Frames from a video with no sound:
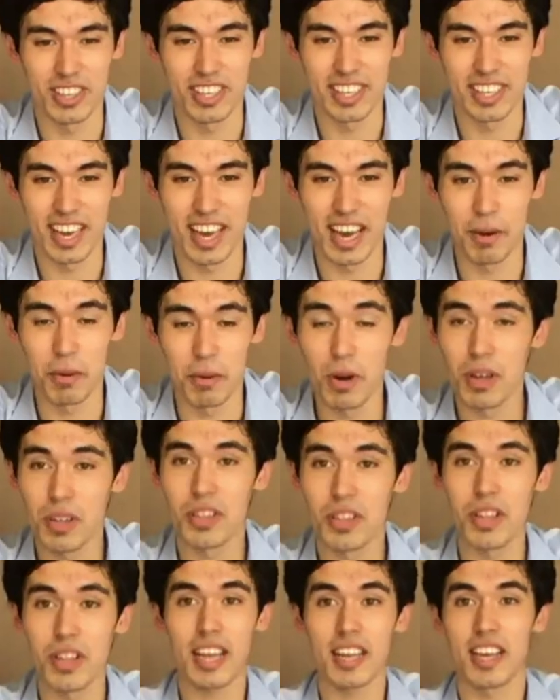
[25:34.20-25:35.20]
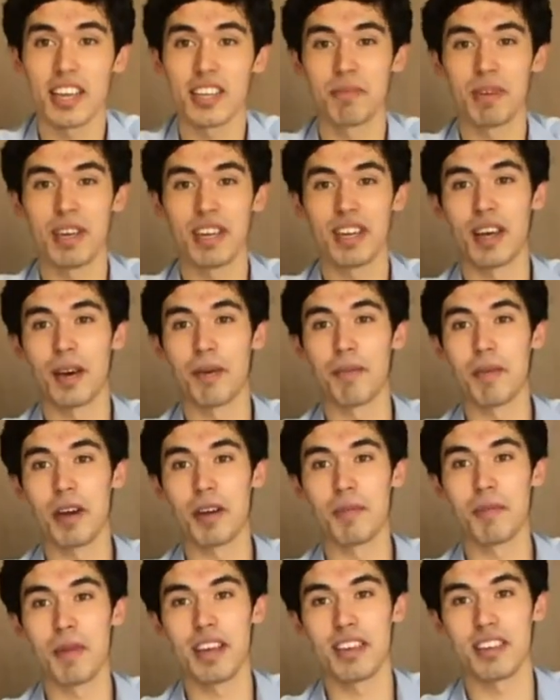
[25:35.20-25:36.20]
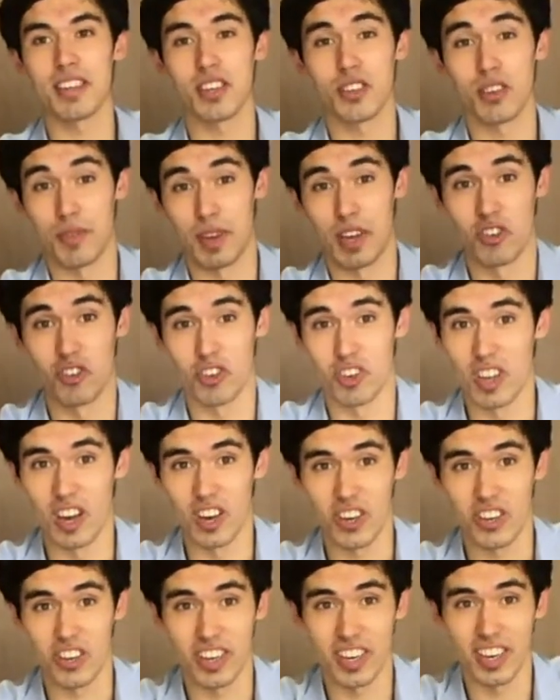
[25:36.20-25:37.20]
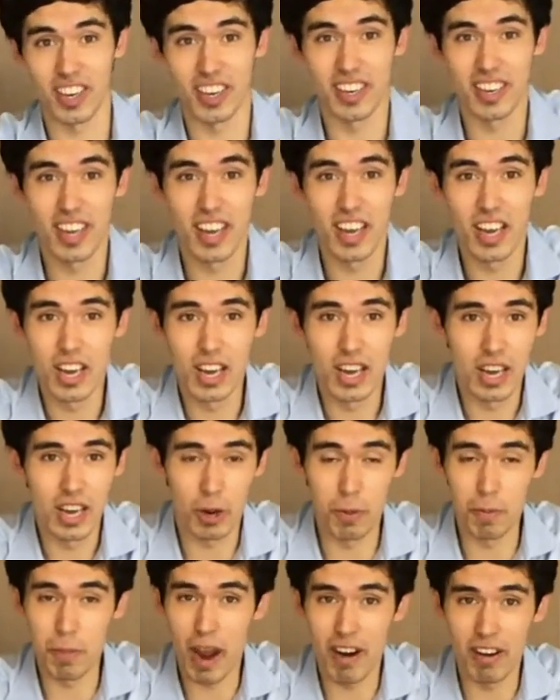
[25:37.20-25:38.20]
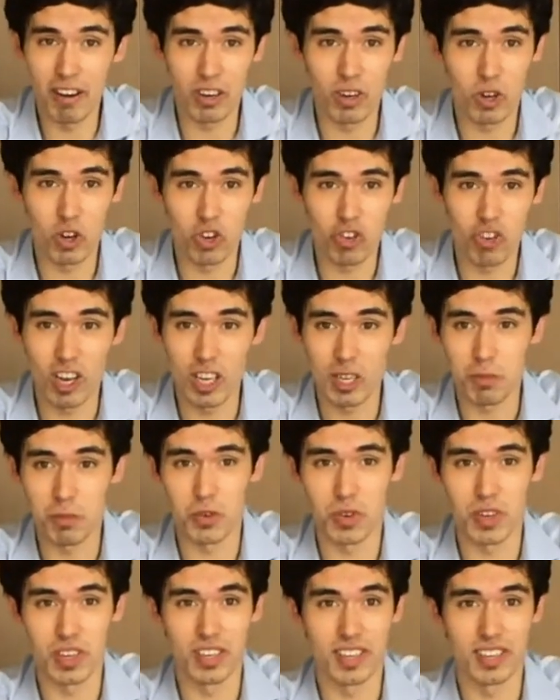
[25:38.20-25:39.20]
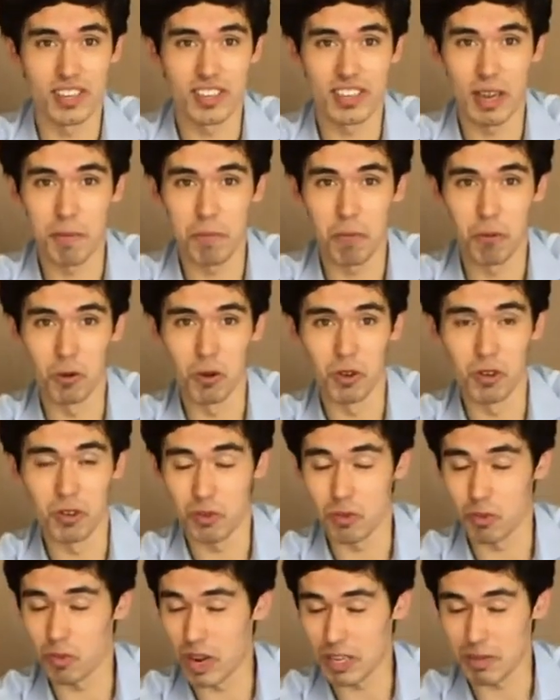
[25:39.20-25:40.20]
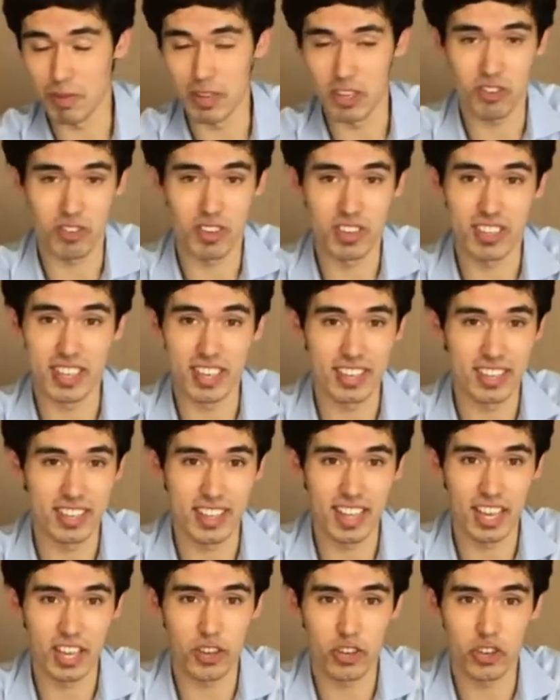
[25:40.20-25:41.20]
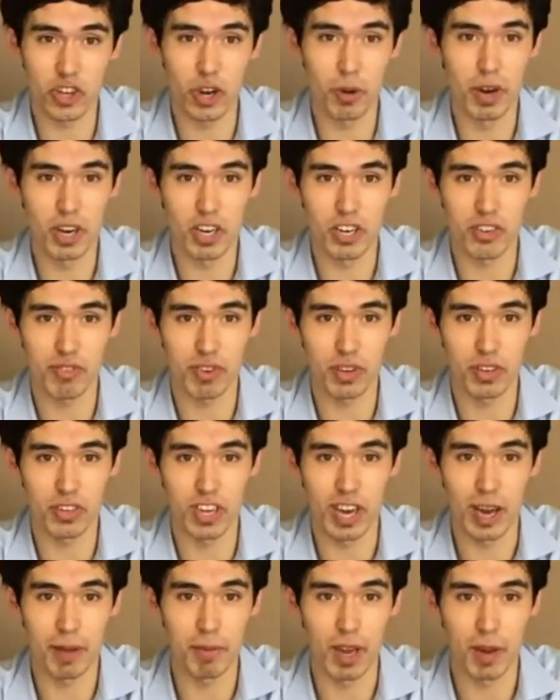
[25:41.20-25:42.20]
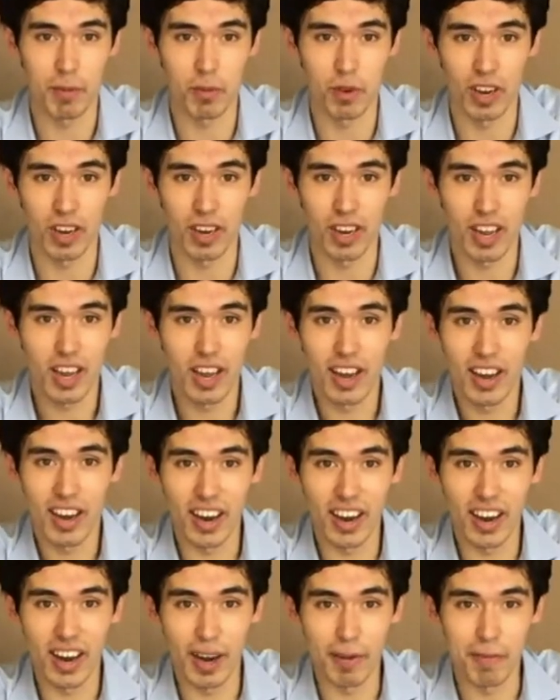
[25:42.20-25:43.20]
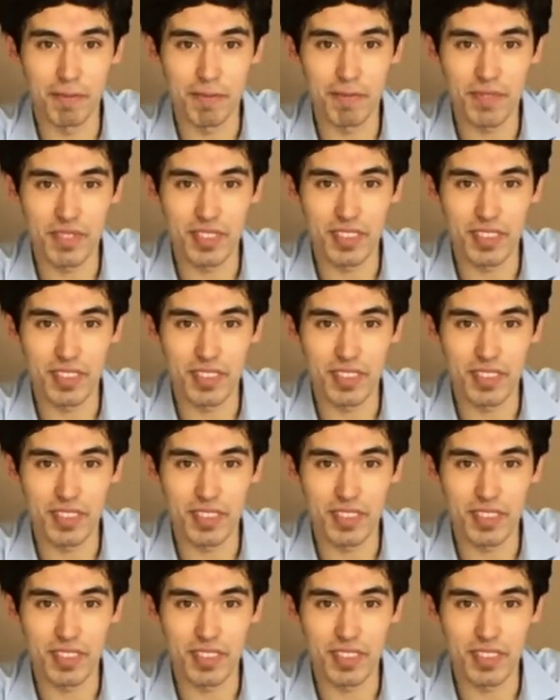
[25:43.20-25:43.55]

Yeah. Well, no, that has been an amazing sort of introduction and compare and contrast between St. Paul's, Westminster, and CLC. Thank you so much for your time, Nam um, yeah.